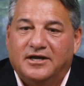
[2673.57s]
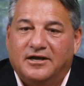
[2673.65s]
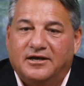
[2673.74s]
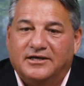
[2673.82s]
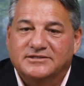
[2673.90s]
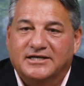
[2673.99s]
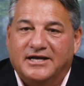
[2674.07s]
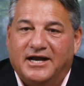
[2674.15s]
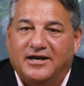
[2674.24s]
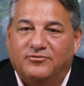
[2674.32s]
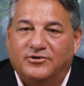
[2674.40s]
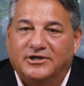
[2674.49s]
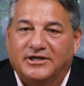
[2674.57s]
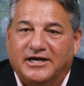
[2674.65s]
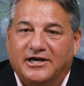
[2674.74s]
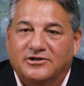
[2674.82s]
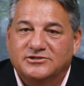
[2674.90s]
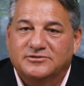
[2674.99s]
uh, he's a guy that really
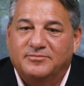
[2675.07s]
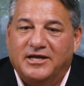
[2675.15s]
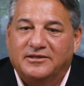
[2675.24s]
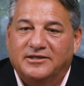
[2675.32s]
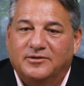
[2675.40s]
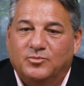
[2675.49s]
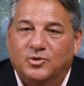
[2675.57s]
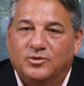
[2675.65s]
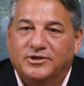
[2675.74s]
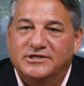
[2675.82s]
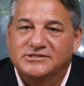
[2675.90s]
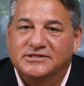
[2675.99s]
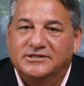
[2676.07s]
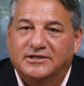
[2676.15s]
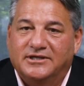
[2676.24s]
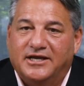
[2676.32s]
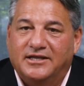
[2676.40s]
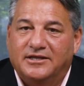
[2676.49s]
cares about the employees in the
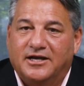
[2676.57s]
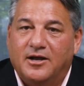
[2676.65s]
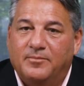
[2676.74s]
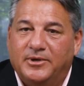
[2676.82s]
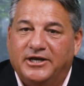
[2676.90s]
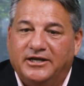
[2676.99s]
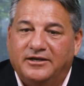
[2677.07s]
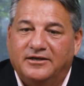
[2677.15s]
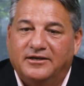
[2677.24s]
in the company,